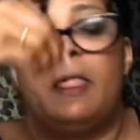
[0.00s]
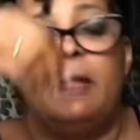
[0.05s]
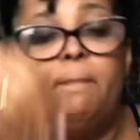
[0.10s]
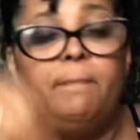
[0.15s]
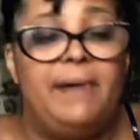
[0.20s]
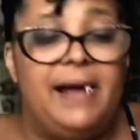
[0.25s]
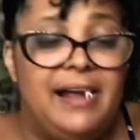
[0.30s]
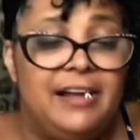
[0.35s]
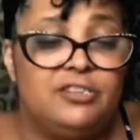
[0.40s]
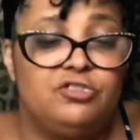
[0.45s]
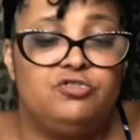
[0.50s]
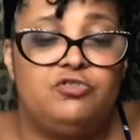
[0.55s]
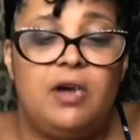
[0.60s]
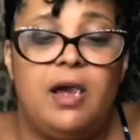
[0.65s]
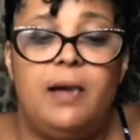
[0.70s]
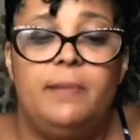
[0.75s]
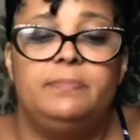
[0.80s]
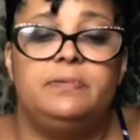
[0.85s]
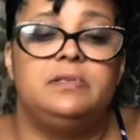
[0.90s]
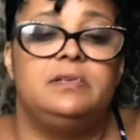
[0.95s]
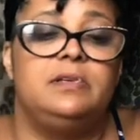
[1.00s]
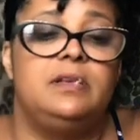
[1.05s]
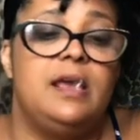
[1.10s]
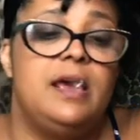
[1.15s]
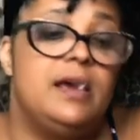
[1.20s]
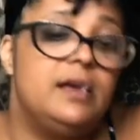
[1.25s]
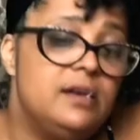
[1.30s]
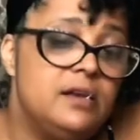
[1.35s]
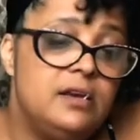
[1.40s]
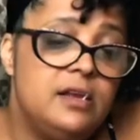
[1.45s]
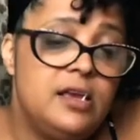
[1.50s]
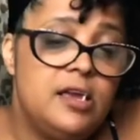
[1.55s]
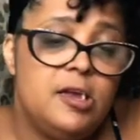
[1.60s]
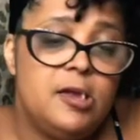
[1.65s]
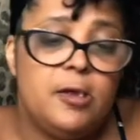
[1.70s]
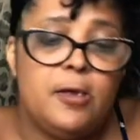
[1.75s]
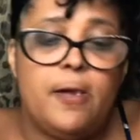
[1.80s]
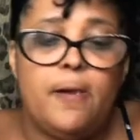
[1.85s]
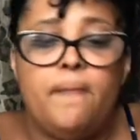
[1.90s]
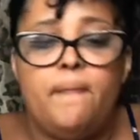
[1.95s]
backdrops and
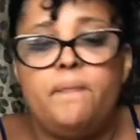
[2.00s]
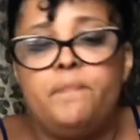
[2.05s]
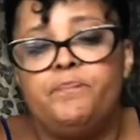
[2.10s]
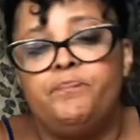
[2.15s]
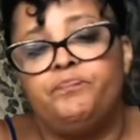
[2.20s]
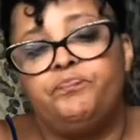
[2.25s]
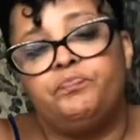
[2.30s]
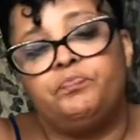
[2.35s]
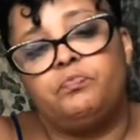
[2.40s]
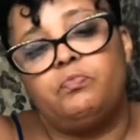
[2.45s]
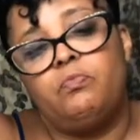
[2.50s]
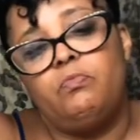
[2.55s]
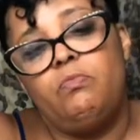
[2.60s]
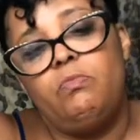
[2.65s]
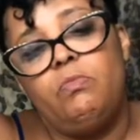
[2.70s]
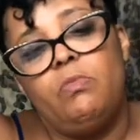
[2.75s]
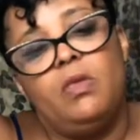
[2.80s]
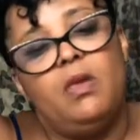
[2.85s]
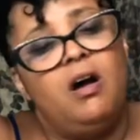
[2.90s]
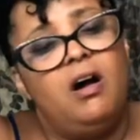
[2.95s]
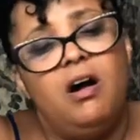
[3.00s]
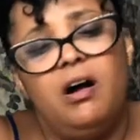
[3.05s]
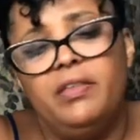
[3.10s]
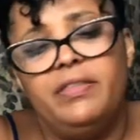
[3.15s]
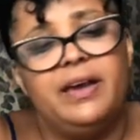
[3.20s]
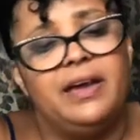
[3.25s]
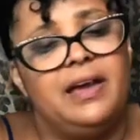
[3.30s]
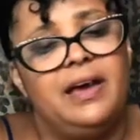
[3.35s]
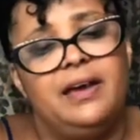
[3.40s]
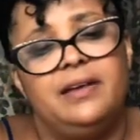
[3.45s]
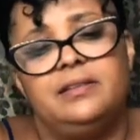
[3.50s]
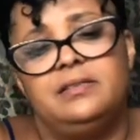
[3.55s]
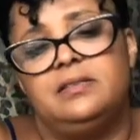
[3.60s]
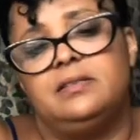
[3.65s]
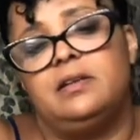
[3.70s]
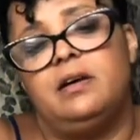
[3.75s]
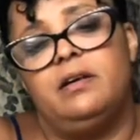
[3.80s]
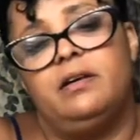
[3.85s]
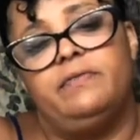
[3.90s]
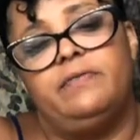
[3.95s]
editing and all that kind of
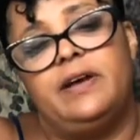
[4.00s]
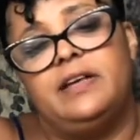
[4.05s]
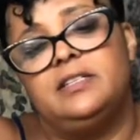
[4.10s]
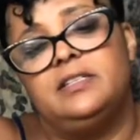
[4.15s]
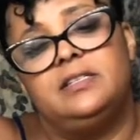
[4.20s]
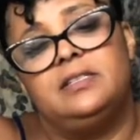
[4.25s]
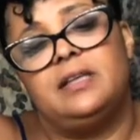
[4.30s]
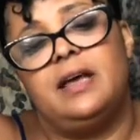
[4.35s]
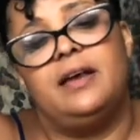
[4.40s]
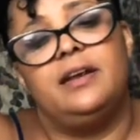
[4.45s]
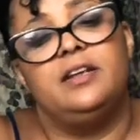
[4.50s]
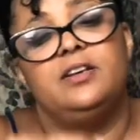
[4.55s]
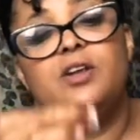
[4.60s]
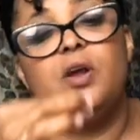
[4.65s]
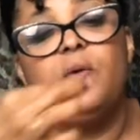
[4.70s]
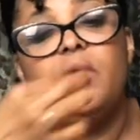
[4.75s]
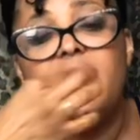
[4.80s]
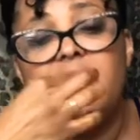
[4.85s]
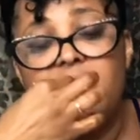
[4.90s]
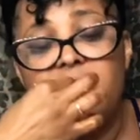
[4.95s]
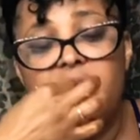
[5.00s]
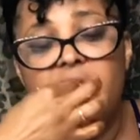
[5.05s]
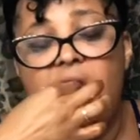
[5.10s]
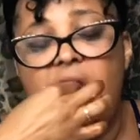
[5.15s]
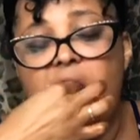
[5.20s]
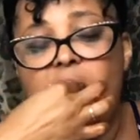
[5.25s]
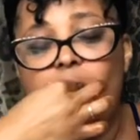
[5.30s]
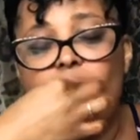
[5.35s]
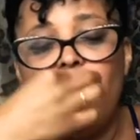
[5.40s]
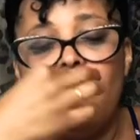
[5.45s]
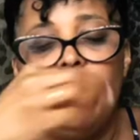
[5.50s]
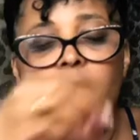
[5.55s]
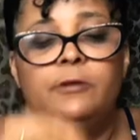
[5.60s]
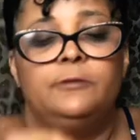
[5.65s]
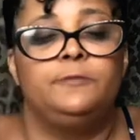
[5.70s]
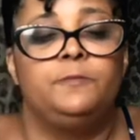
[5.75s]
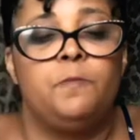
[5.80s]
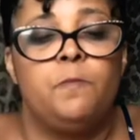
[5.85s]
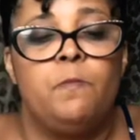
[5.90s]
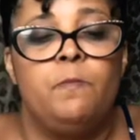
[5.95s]
stuff. I didn't know anything.
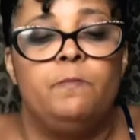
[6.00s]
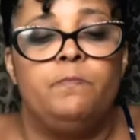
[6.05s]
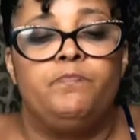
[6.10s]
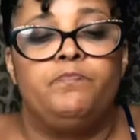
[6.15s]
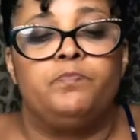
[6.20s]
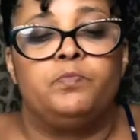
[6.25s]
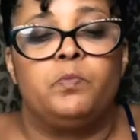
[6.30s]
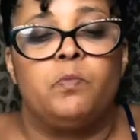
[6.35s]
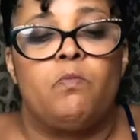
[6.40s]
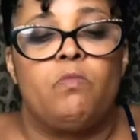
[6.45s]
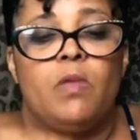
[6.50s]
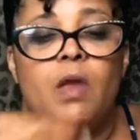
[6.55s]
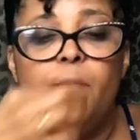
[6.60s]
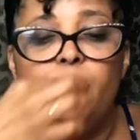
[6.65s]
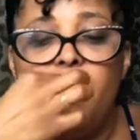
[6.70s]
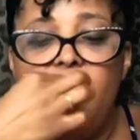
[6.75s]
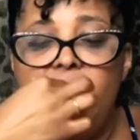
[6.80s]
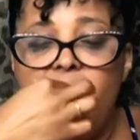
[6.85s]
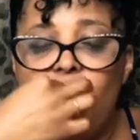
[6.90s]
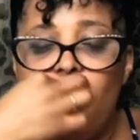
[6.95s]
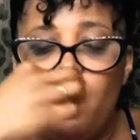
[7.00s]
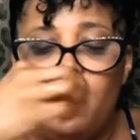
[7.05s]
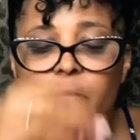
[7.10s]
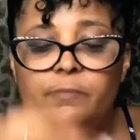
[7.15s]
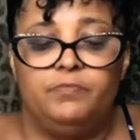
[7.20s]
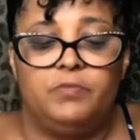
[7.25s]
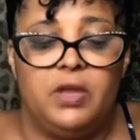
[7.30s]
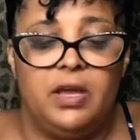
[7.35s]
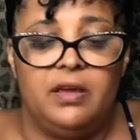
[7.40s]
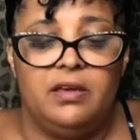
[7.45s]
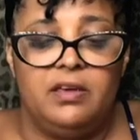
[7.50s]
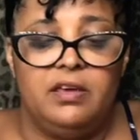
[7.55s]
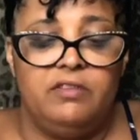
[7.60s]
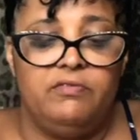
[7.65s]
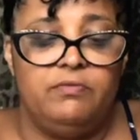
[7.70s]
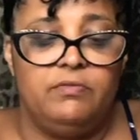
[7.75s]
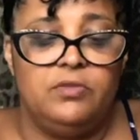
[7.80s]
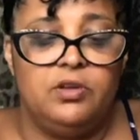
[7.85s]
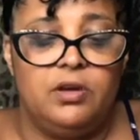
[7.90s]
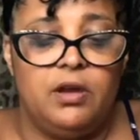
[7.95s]
But
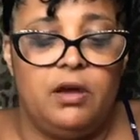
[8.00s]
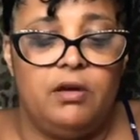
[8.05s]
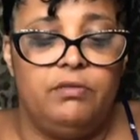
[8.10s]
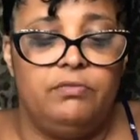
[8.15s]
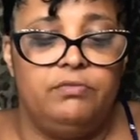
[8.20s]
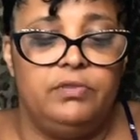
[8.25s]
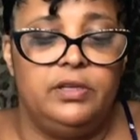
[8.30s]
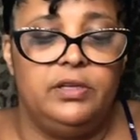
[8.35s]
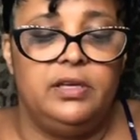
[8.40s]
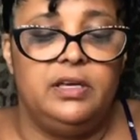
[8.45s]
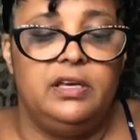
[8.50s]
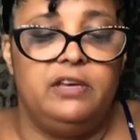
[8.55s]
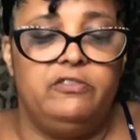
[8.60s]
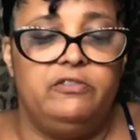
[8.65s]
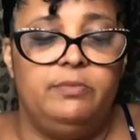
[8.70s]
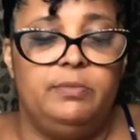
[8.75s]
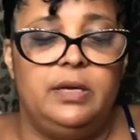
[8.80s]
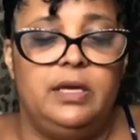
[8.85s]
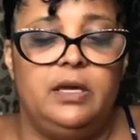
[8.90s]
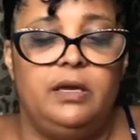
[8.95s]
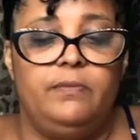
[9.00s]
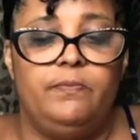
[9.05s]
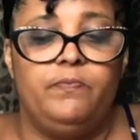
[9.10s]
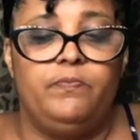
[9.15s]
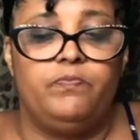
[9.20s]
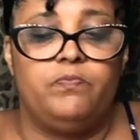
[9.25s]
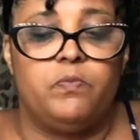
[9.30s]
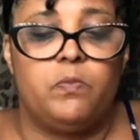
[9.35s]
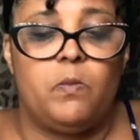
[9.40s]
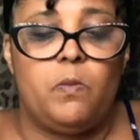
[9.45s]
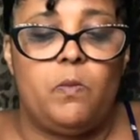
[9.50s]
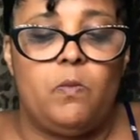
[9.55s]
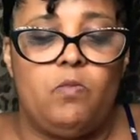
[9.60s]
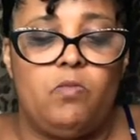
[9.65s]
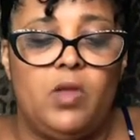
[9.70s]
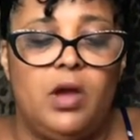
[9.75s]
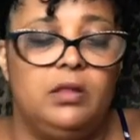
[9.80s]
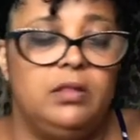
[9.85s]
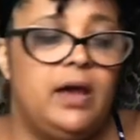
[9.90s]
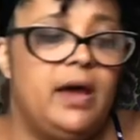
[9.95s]
they really giving me
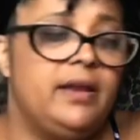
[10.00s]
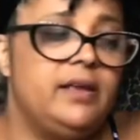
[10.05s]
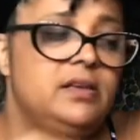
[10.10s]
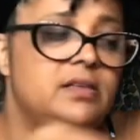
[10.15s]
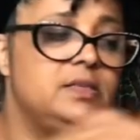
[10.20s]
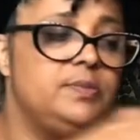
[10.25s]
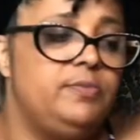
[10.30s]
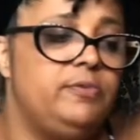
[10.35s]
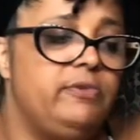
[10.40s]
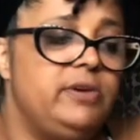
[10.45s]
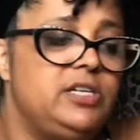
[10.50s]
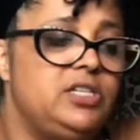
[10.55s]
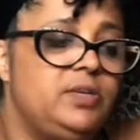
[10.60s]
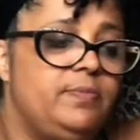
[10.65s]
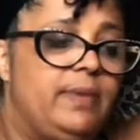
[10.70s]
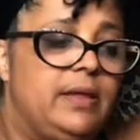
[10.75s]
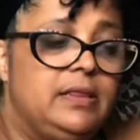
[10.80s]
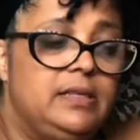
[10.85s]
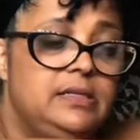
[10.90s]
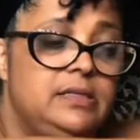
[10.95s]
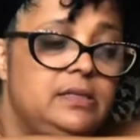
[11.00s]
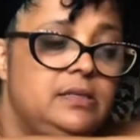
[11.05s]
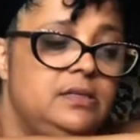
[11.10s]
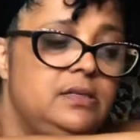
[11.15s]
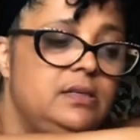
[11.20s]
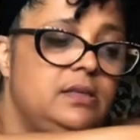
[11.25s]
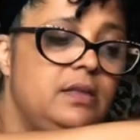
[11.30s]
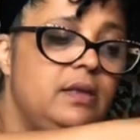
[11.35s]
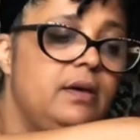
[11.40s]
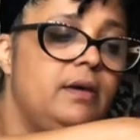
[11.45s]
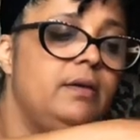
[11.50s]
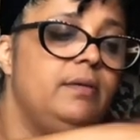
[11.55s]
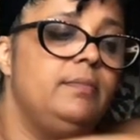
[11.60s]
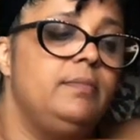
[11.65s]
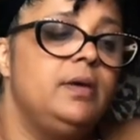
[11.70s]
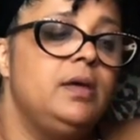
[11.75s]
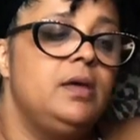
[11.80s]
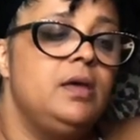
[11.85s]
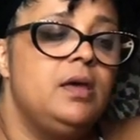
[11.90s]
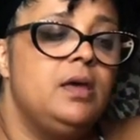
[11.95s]
a lot of inspiration by listening to them.
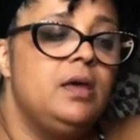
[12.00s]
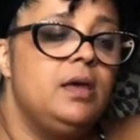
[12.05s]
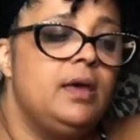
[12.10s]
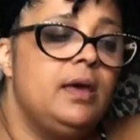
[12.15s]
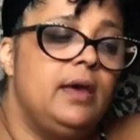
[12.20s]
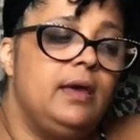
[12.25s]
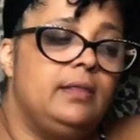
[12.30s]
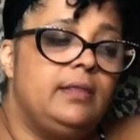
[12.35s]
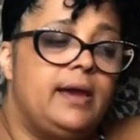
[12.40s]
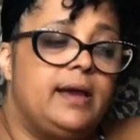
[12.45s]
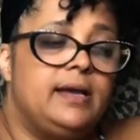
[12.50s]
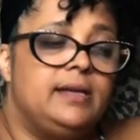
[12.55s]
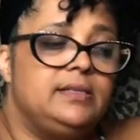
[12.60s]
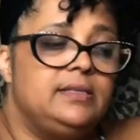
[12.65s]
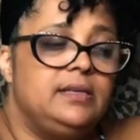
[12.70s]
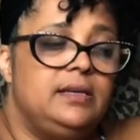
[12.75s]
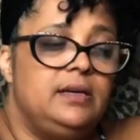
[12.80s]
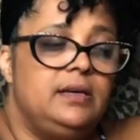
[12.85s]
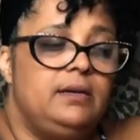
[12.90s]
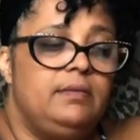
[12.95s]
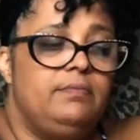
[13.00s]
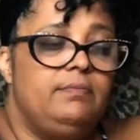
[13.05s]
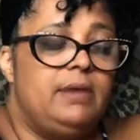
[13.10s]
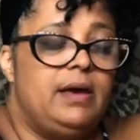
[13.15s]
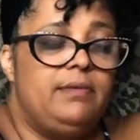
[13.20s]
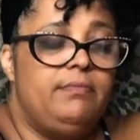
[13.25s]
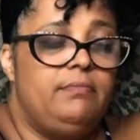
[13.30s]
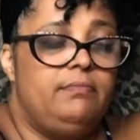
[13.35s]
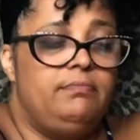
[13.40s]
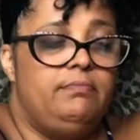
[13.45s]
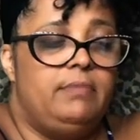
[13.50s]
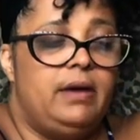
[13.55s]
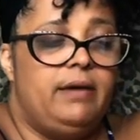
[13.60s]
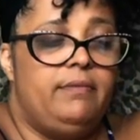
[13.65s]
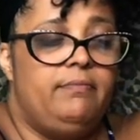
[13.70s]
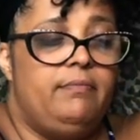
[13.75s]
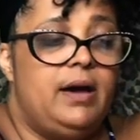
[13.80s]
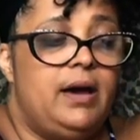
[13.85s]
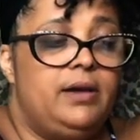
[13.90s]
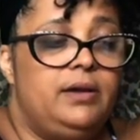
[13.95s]
And like I said, my
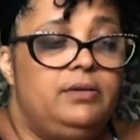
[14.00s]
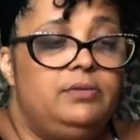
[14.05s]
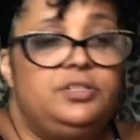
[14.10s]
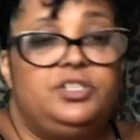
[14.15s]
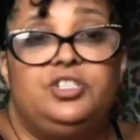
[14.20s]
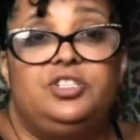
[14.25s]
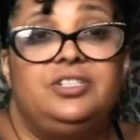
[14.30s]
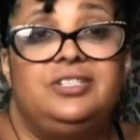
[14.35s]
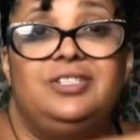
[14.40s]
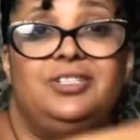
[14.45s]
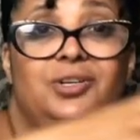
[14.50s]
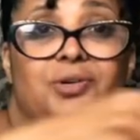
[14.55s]
motto is just